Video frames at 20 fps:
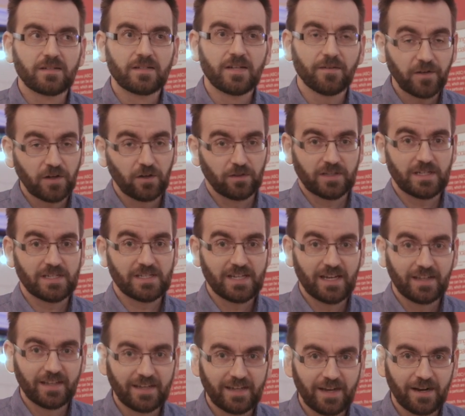difficulties
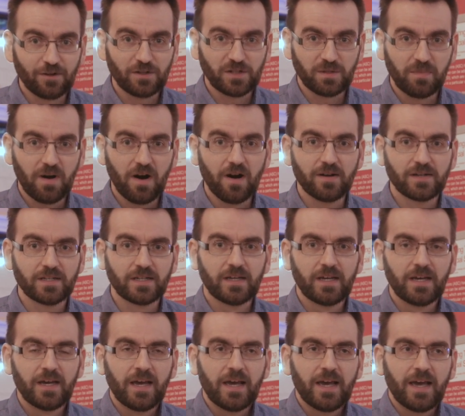telling colors apart.
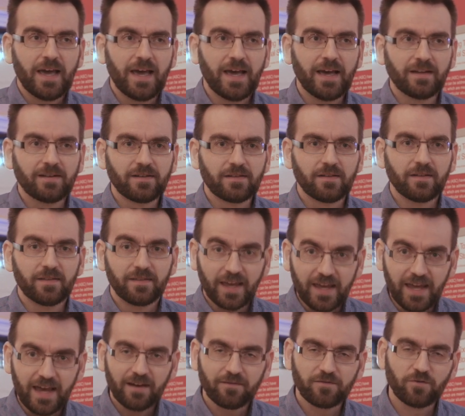And
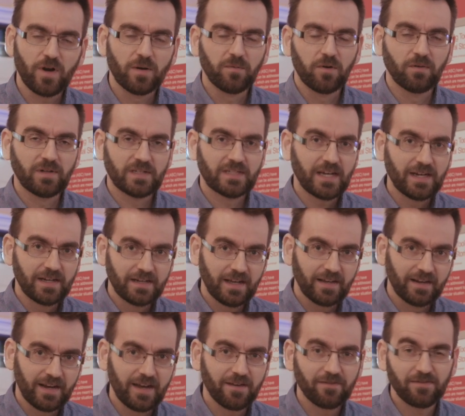they have trouble with
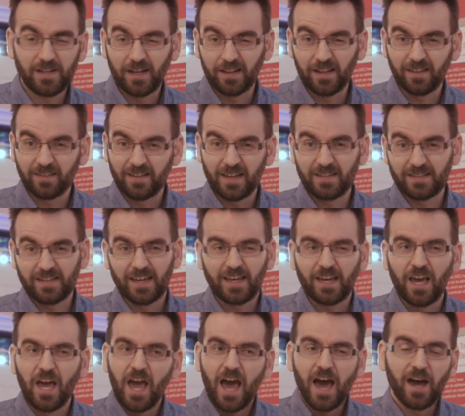day-to-day life, telling things
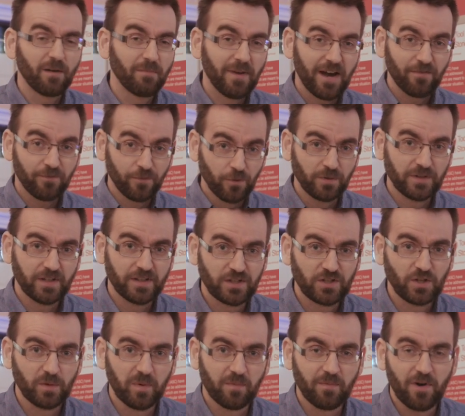like how to buy fruit in the
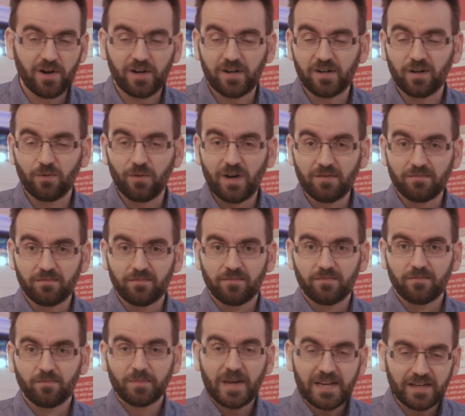supermarket or when
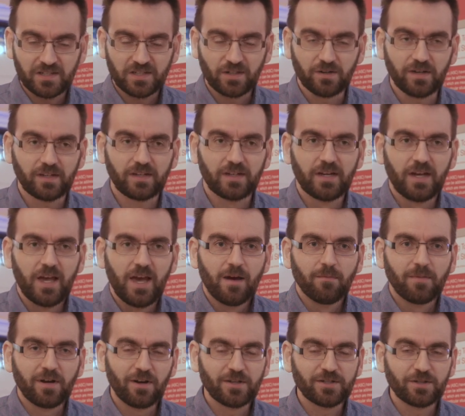meat is cooked.
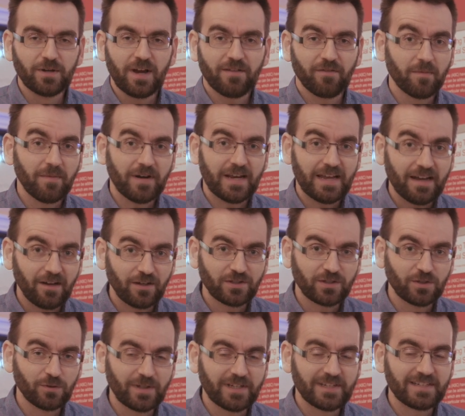But also everybody
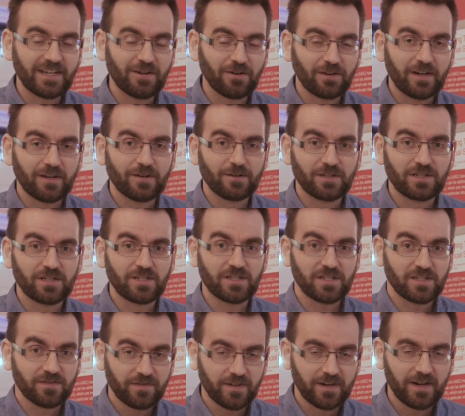else who can tell colors
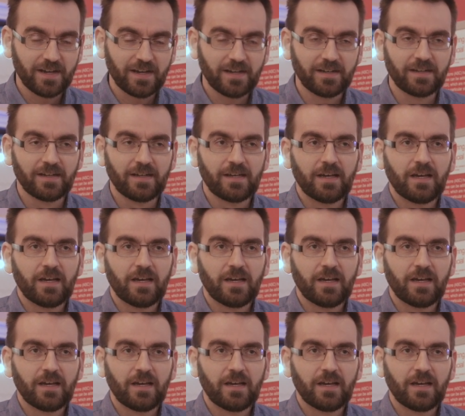just fine